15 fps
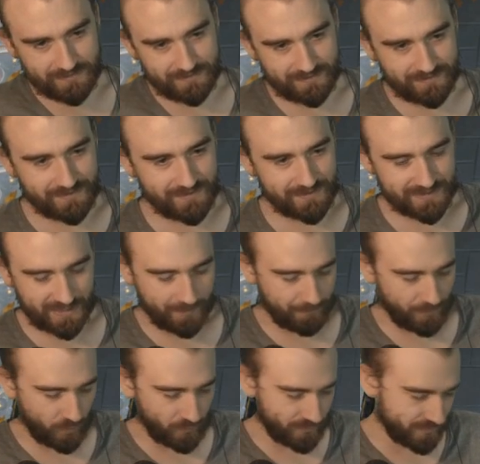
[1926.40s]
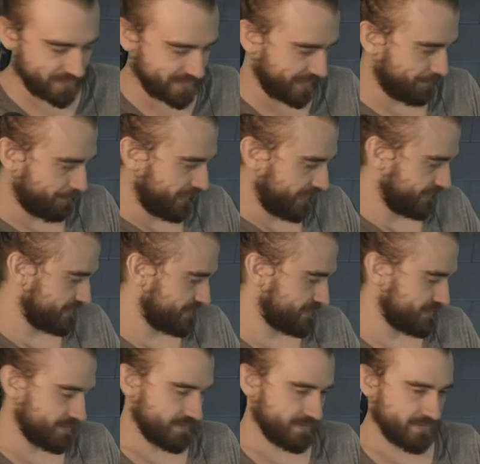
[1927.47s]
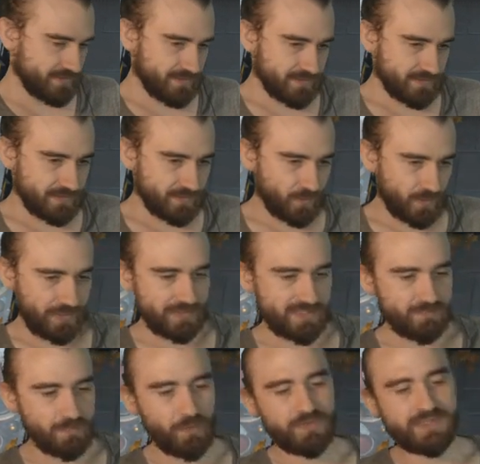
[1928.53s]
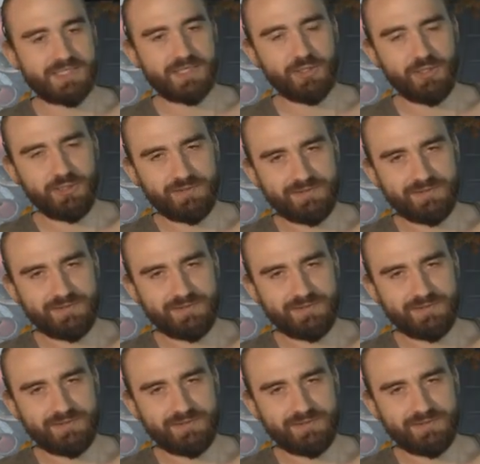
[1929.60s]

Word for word: is that a boner or is that a package? Well, it's both, sir.